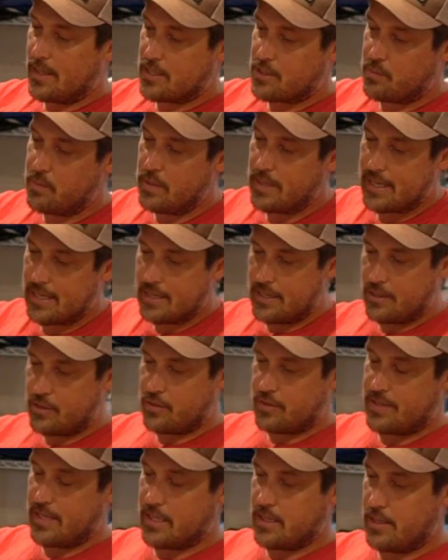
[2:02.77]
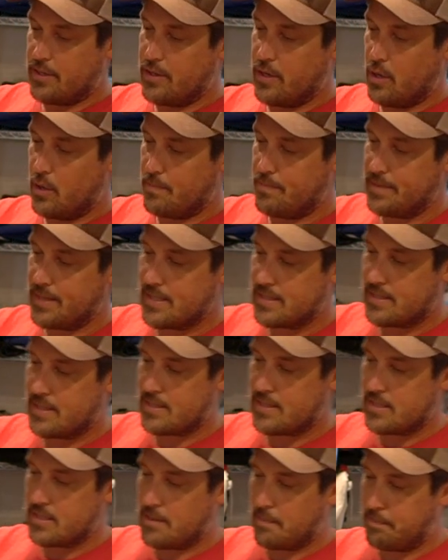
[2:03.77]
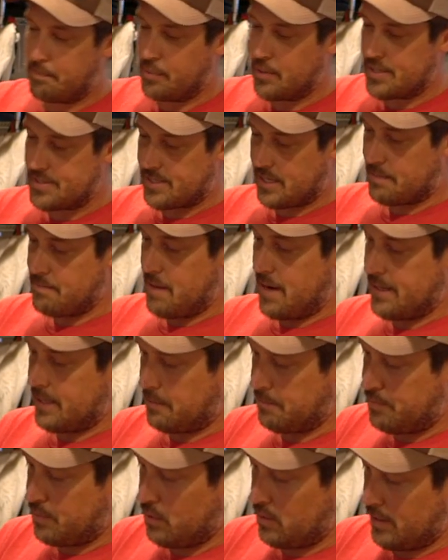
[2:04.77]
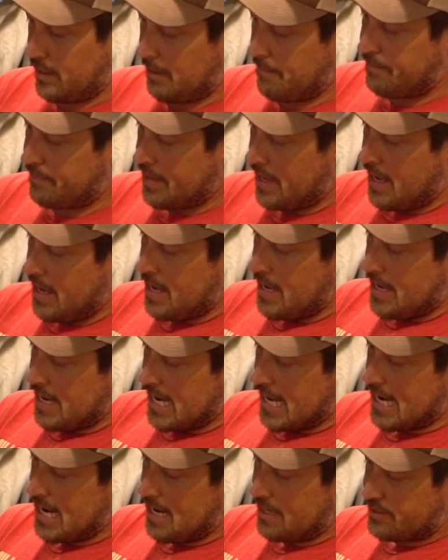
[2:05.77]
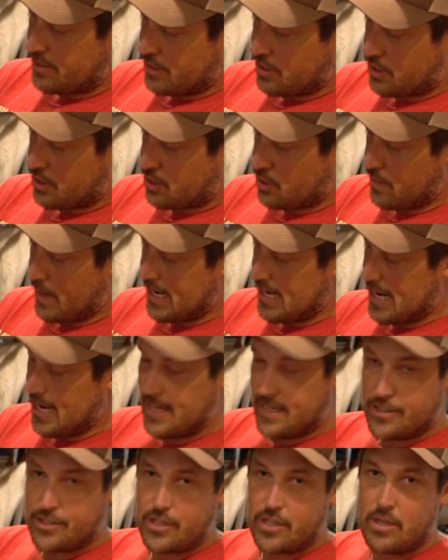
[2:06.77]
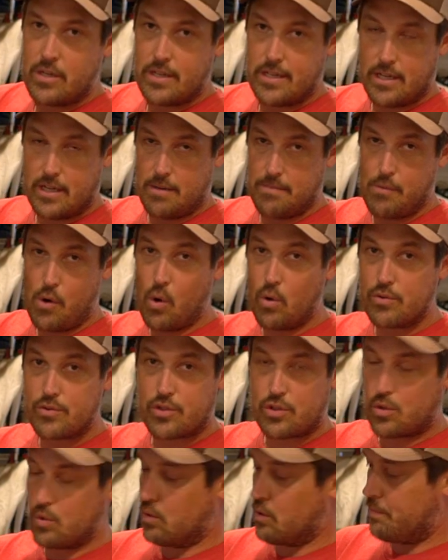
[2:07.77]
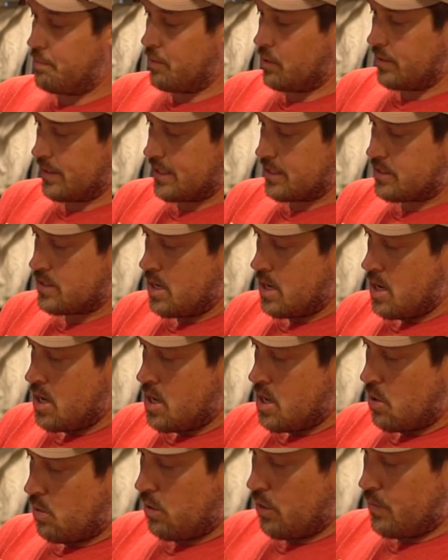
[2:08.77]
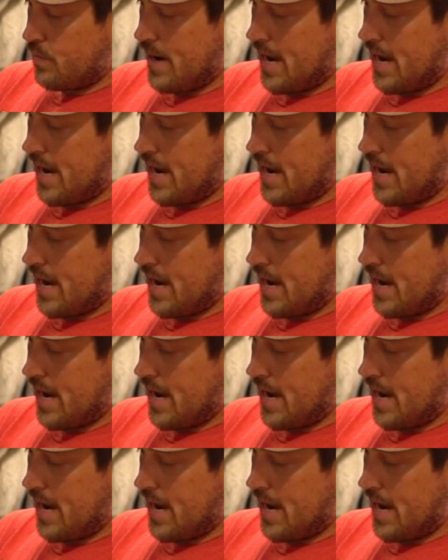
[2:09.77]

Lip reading: that's really interesting to note is this is a prussic mining pulley. It has a straight edge. Old school pulleys were